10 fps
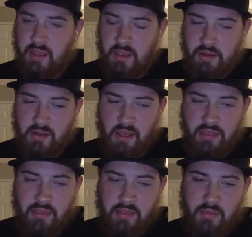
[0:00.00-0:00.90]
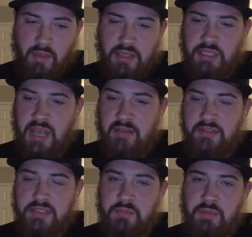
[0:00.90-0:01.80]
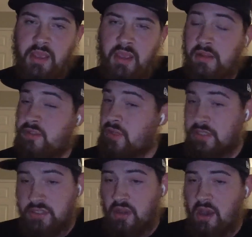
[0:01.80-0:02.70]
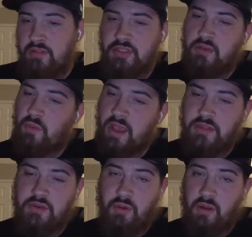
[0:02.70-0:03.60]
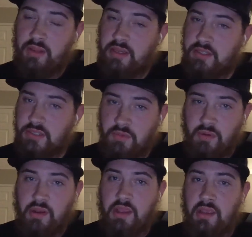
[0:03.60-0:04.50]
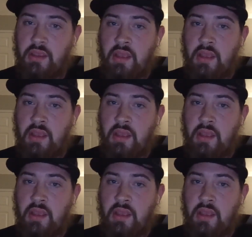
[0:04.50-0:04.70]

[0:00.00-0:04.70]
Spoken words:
And I think the way Chavez is playing, it's obviously way too early because he's a rookie.